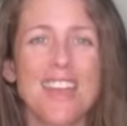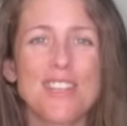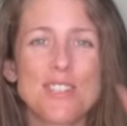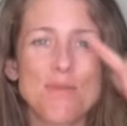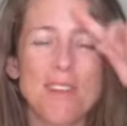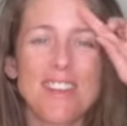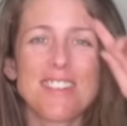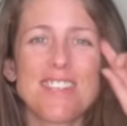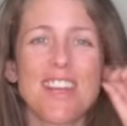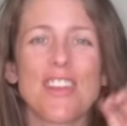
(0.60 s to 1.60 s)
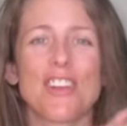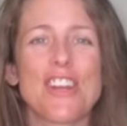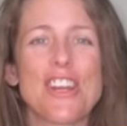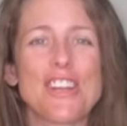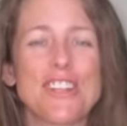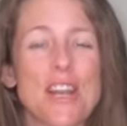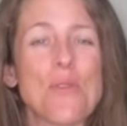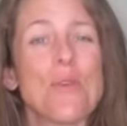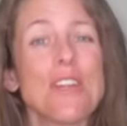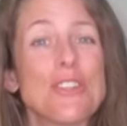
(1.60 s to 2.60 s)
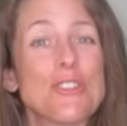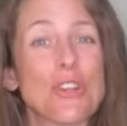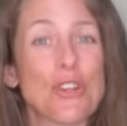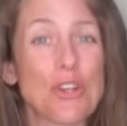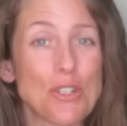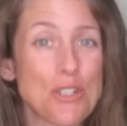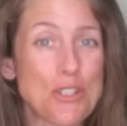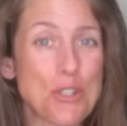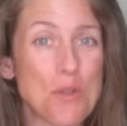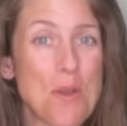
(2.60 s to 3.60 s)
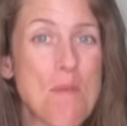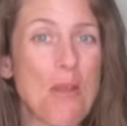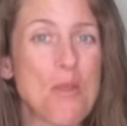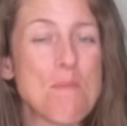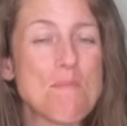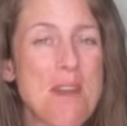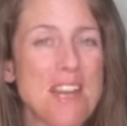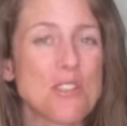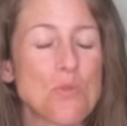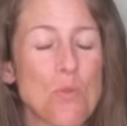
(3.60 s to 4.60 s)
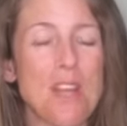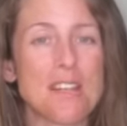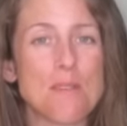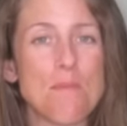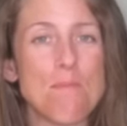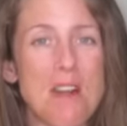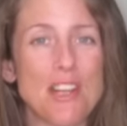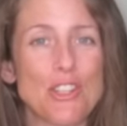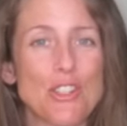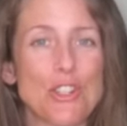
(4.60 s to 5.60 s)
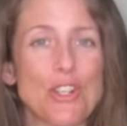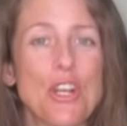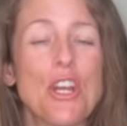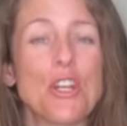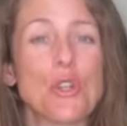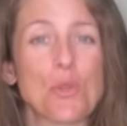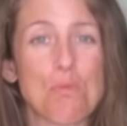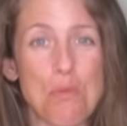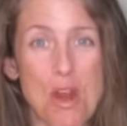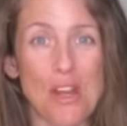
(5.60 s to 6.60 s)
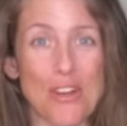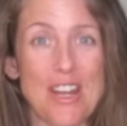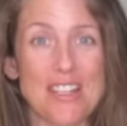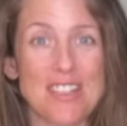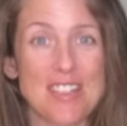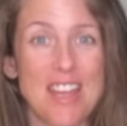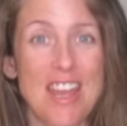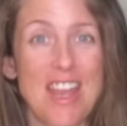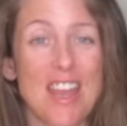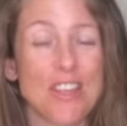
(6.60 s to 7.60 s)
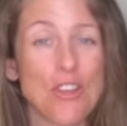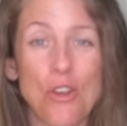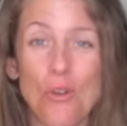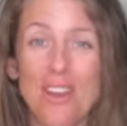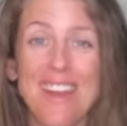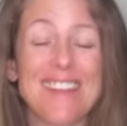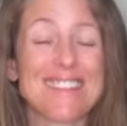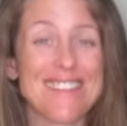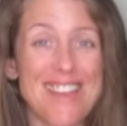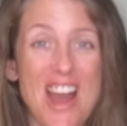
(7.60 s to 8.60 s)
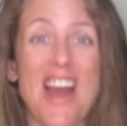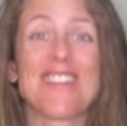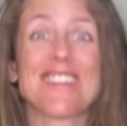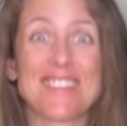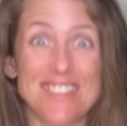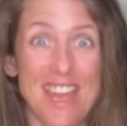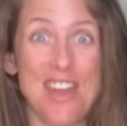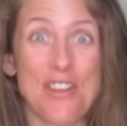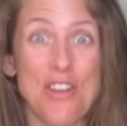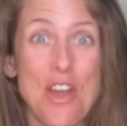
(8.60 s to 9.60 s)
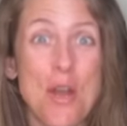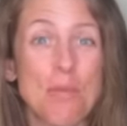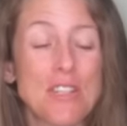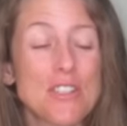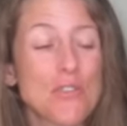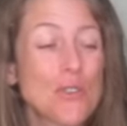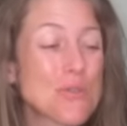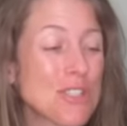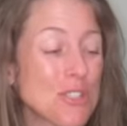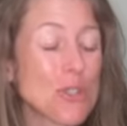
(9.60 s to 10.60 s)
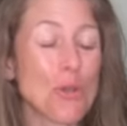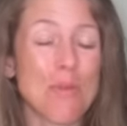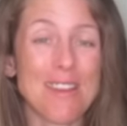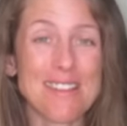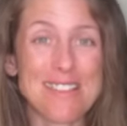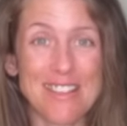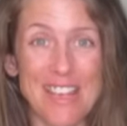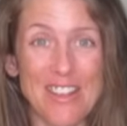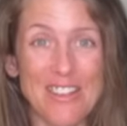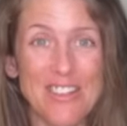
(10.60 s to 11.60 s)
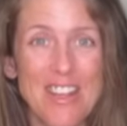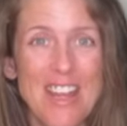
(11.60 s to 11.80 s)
Samantha Taylor here, and I wanted to encourage you about the best way to monitor your progress. And you know what? It's not the scale. Because if you just go by the scale